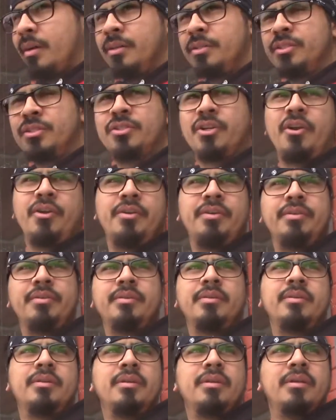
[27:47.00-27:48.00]
certain
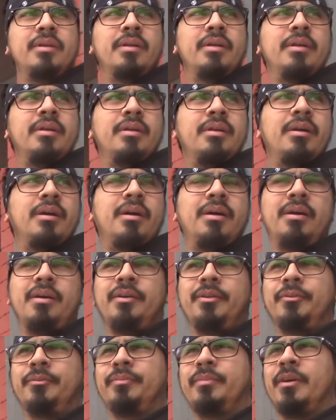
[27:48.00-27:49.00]

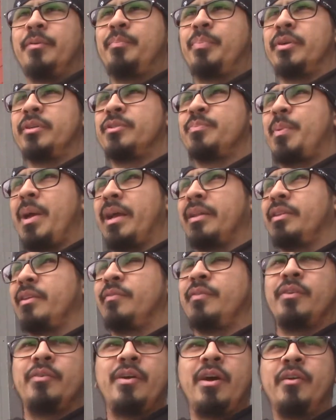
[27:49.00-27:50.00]
a
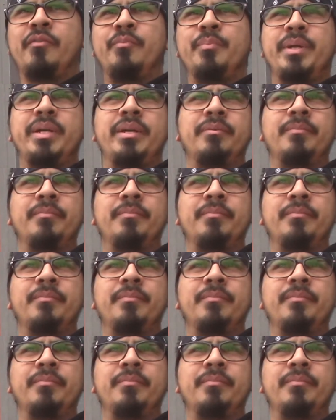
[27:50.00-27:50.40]
perspective of me.